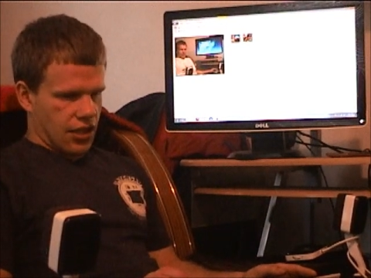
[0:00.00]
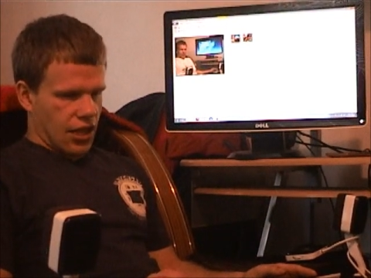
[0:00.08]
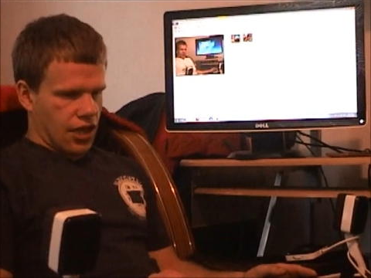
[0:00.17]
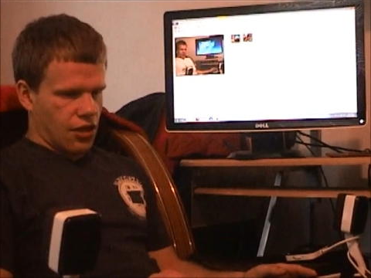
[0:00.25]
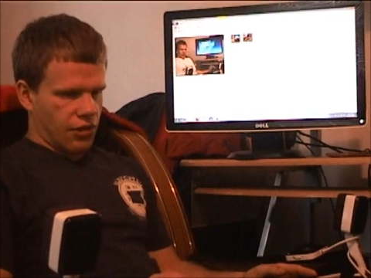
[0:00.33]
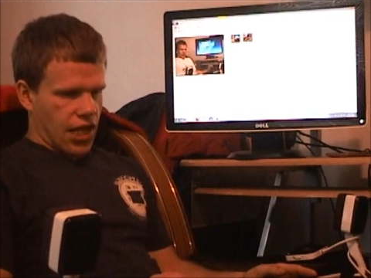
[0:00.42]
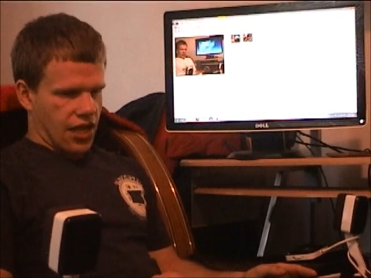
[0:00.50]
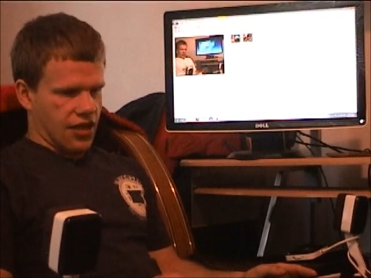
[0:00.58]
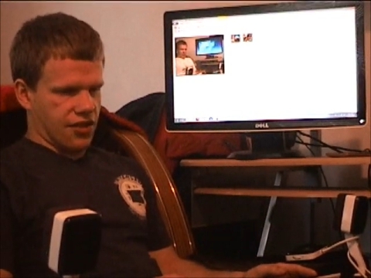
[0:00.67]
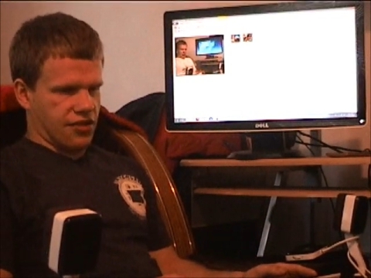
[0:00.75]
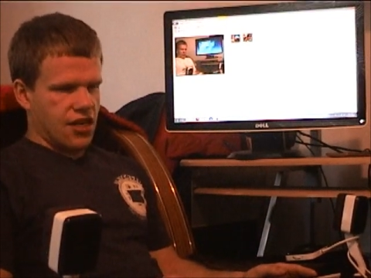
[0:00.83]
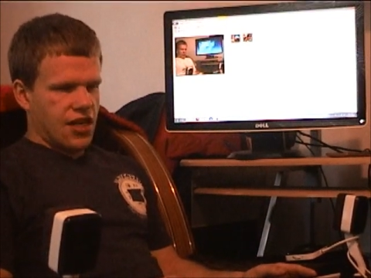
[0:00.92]
And I know where that
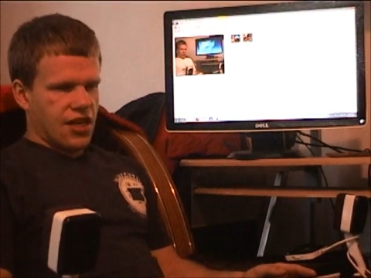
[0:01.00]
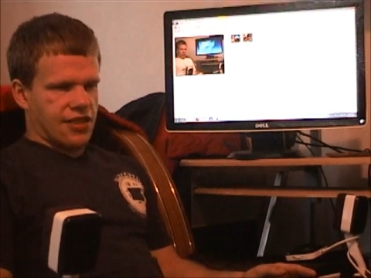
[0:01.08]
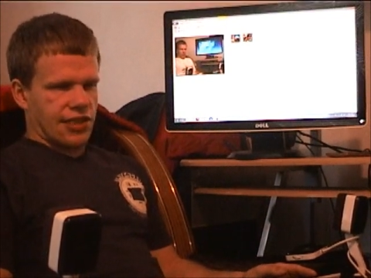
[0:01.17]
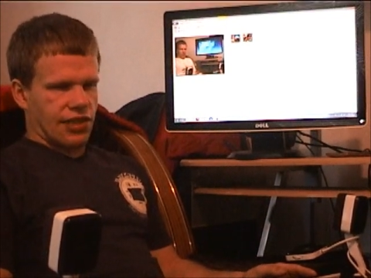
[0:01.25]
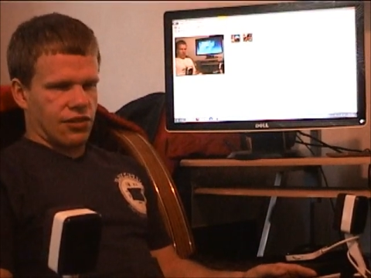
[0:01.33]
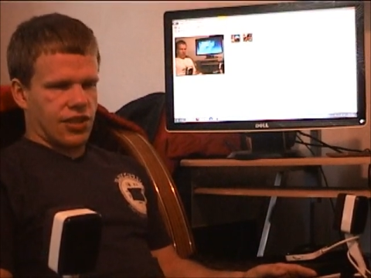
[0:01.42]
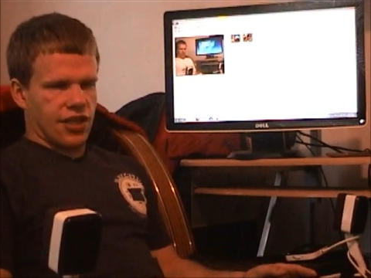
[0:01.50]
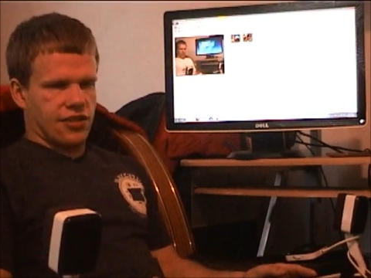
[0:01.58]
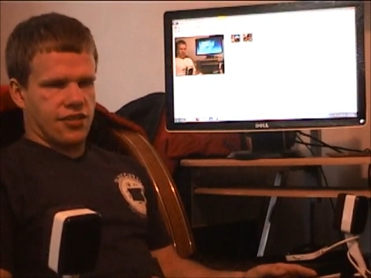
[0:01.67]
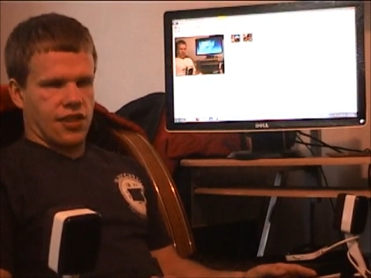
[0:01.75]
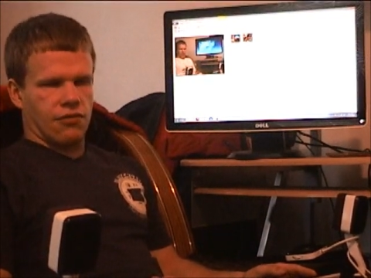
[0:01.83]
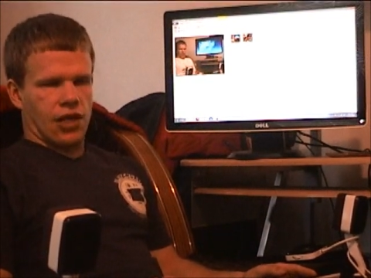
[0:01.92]
is. It's a little
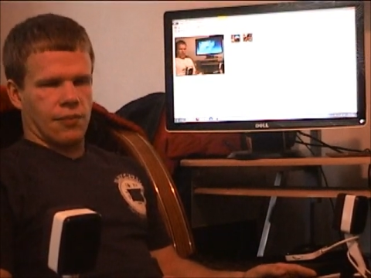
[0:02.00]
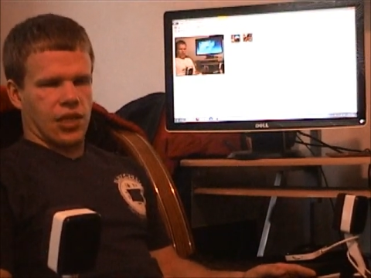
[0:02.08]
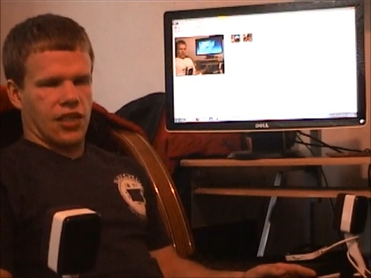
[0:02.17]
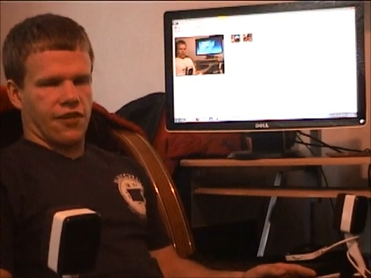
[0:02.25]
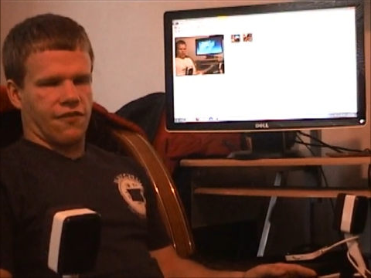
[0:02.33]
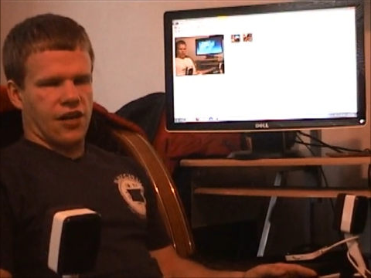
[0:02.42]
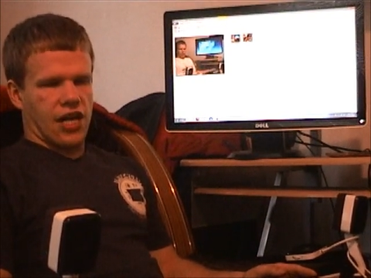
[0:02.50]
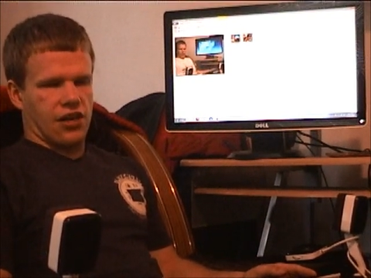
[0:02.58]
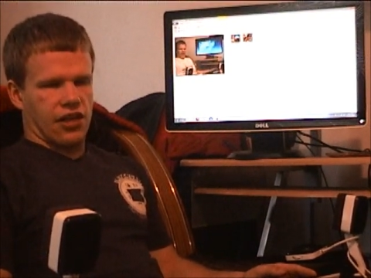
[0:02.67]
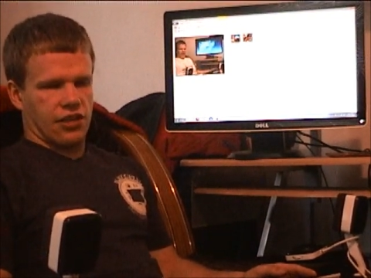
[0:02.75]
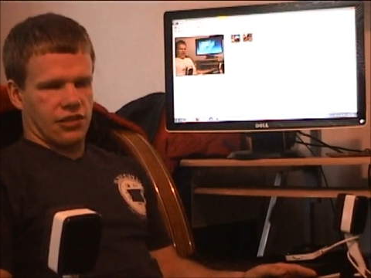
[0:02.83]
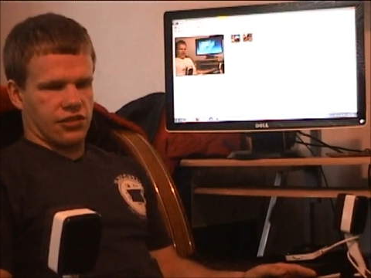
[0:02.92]
cutscene where I'm getting the
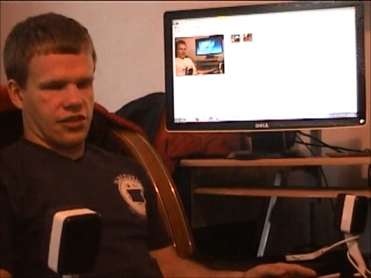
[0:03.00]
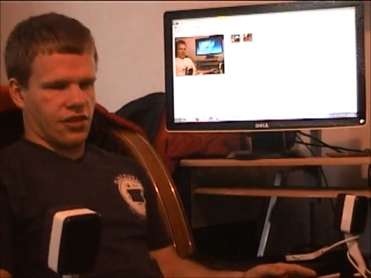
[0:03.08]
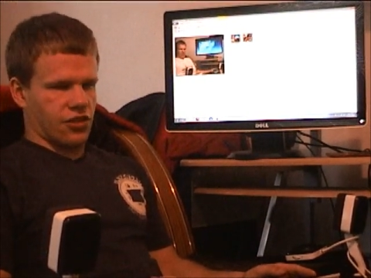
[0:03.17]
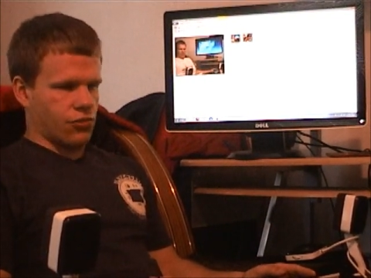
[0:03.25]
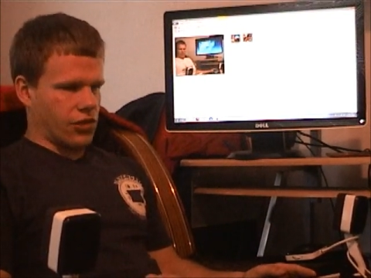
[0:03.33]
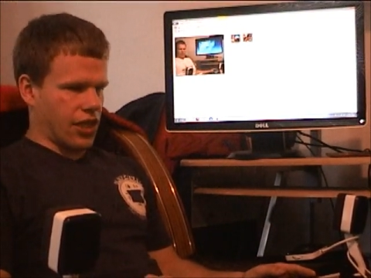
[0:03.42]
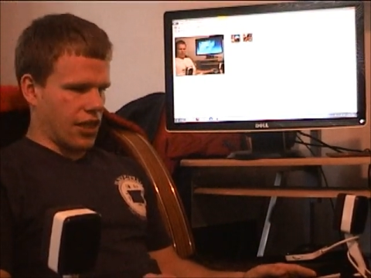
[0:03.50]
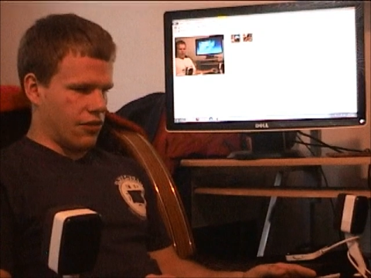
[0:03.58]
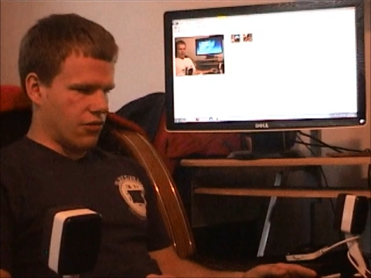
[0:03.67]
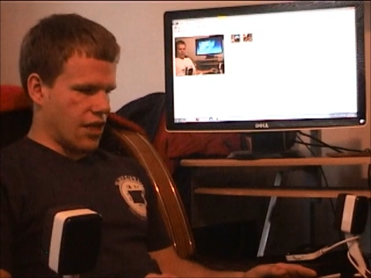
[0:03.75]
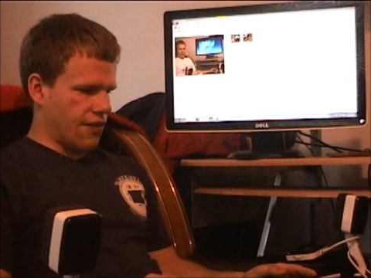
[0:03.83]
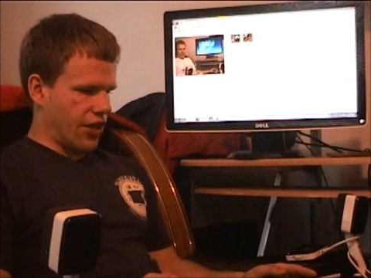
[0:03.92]
fire arrows. I just want to
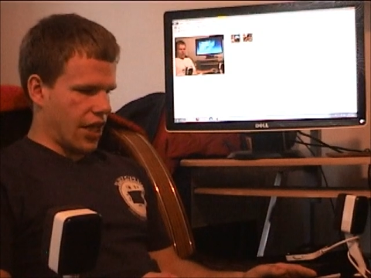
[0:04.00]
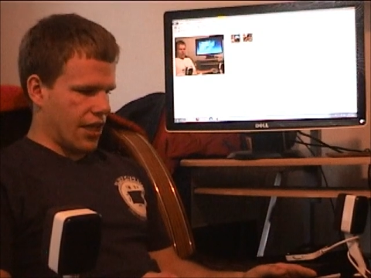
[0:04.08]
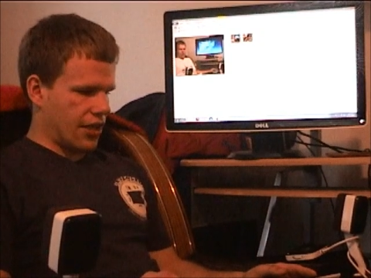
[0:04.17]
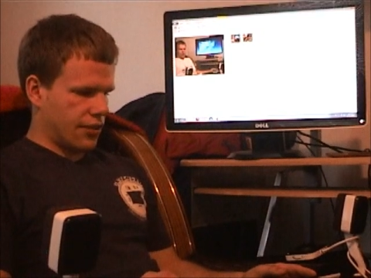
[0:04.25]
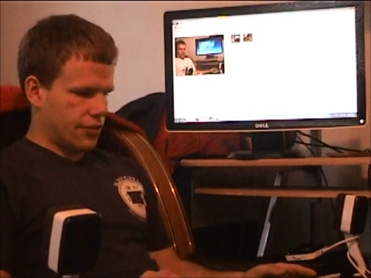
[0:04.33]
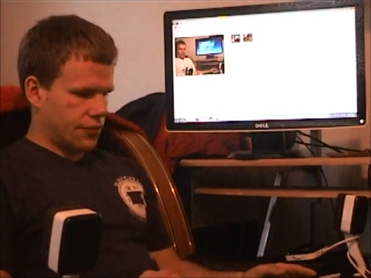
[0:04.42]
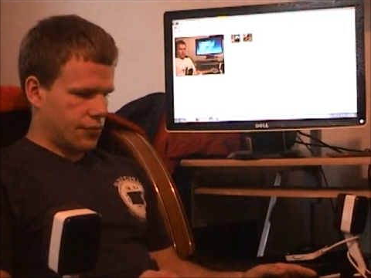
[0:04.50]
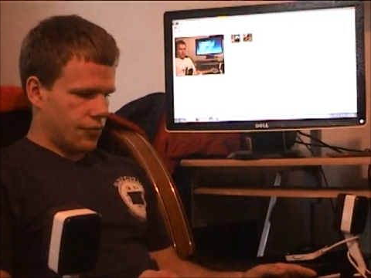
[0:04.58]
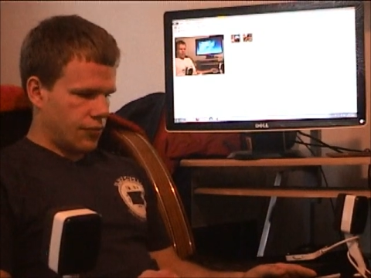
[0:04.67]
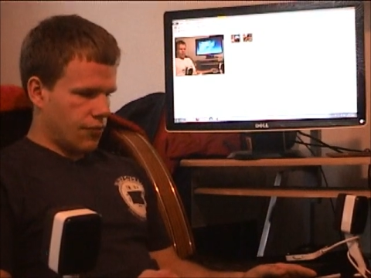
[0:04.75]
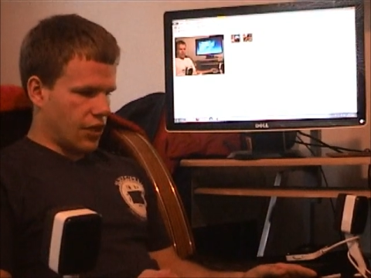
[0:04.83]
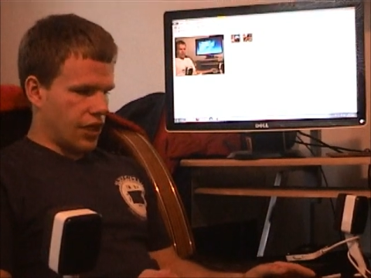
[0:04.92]
get rid of that.
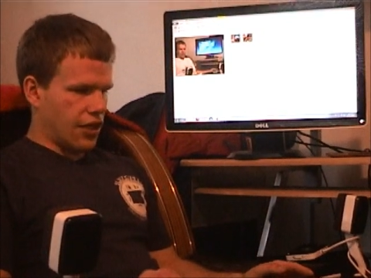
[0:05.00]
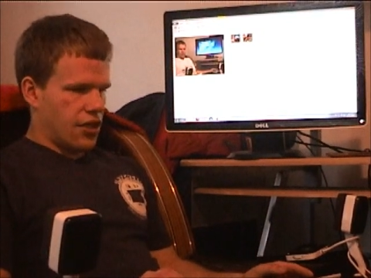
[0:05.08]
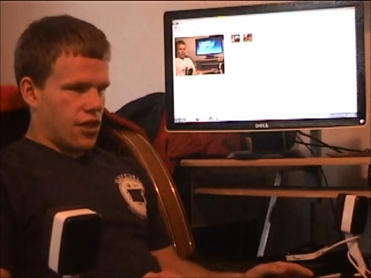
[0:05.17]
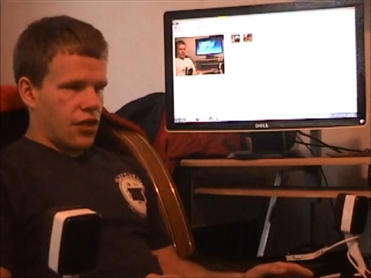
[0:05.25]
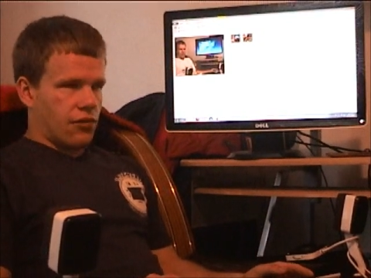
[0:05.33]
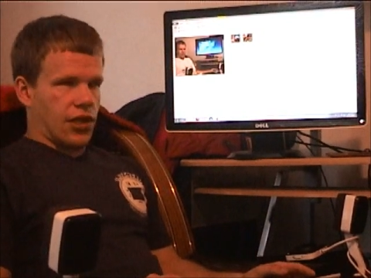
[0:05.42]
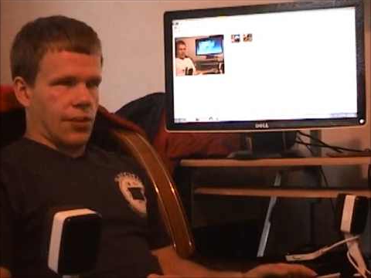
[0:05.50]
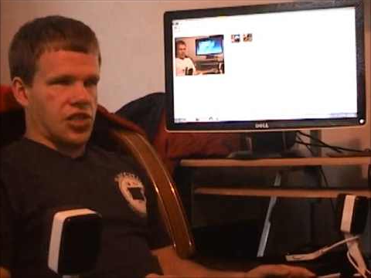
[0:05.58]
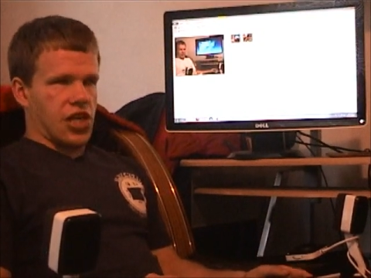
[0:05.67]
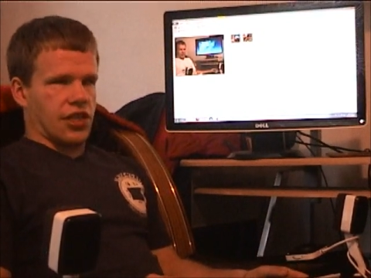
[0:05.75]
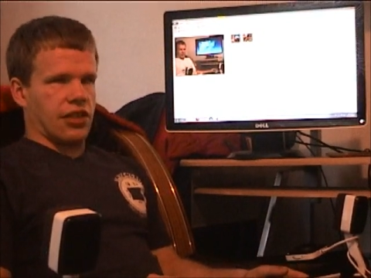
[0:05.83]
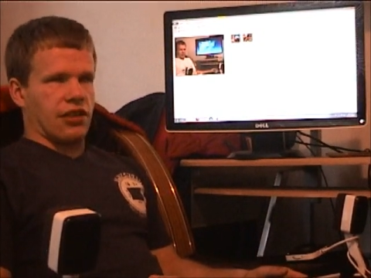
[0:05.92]
But where I'm
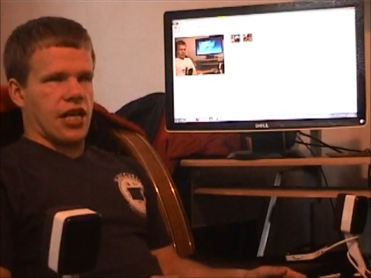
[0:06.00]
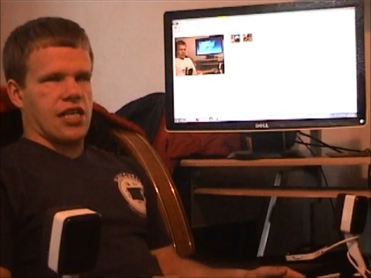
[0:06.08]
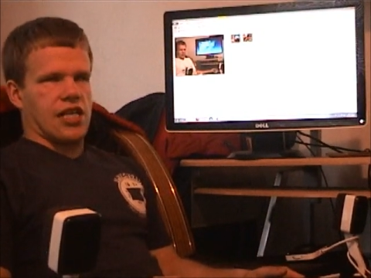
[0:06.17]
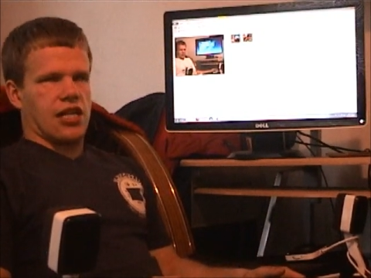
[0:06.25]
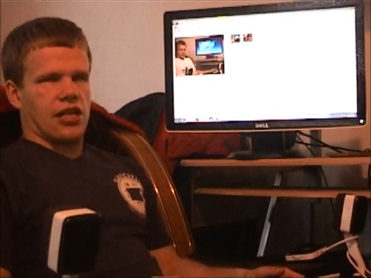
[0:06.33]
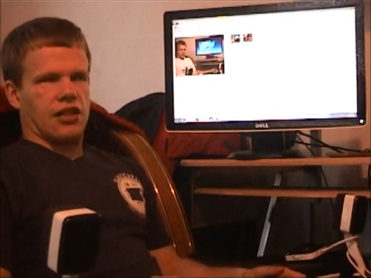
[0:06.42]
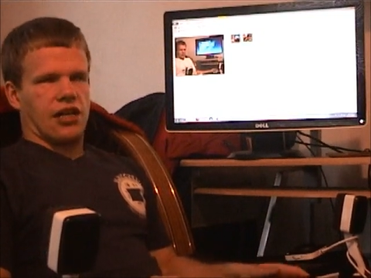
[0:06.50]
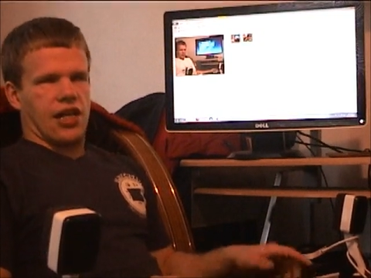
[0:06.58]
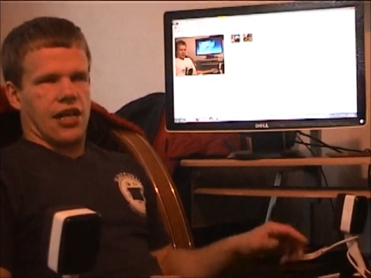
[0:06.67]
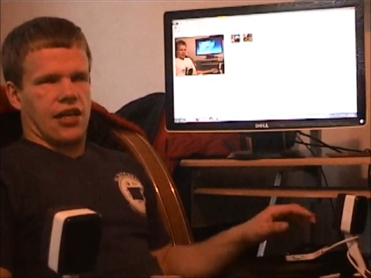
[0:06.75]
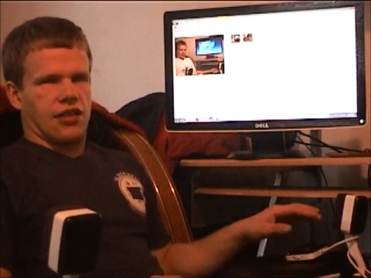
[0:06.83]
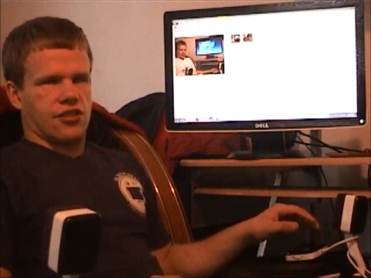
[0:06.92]
talking right here
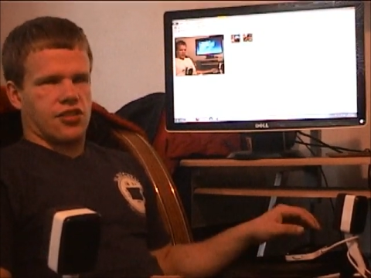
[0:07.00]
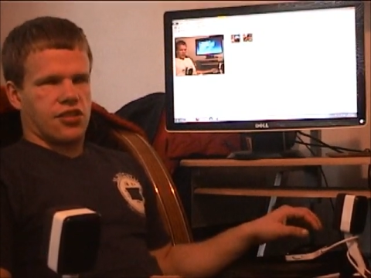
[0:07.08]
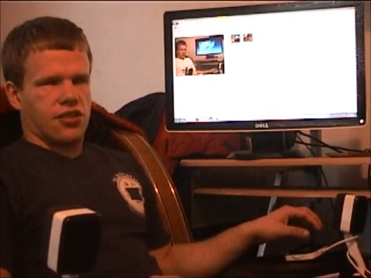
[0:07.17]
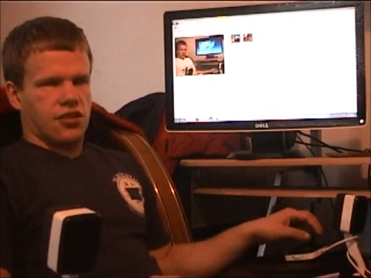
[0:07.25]
and